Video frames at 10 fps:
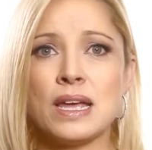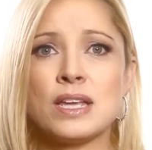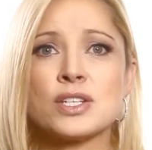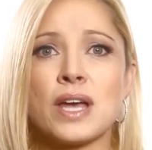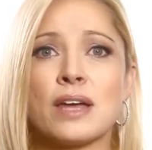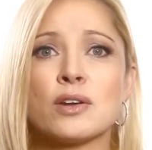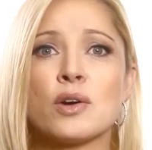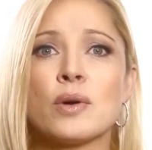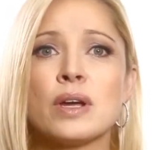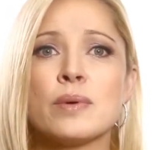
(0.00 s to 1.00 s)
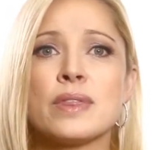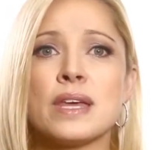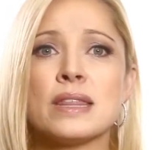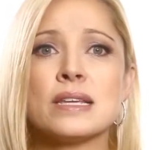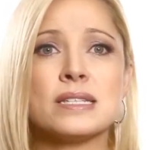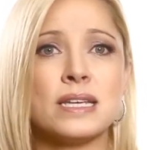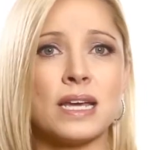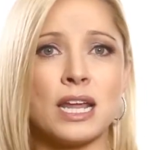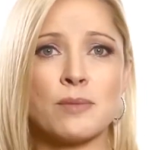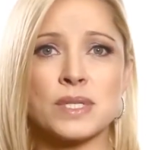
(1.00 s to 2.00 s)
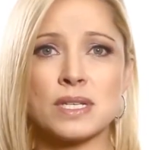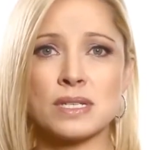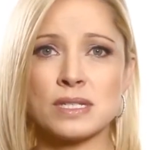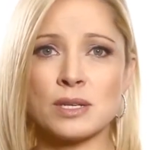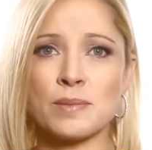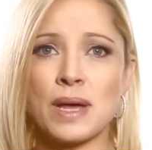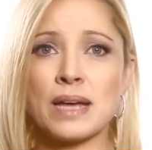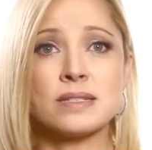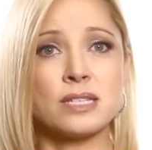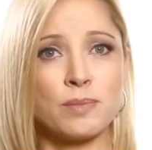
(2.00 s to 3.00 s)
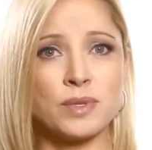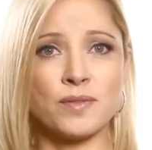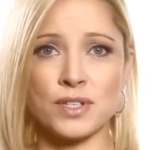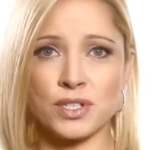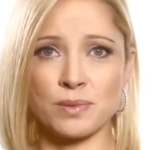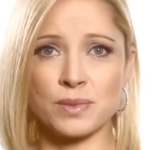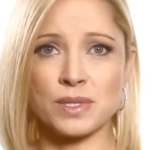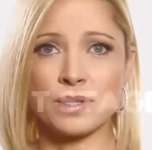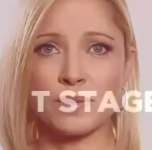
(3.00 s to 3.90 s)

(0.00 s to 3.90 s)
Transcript: Each category within the TNM system has subdivisions.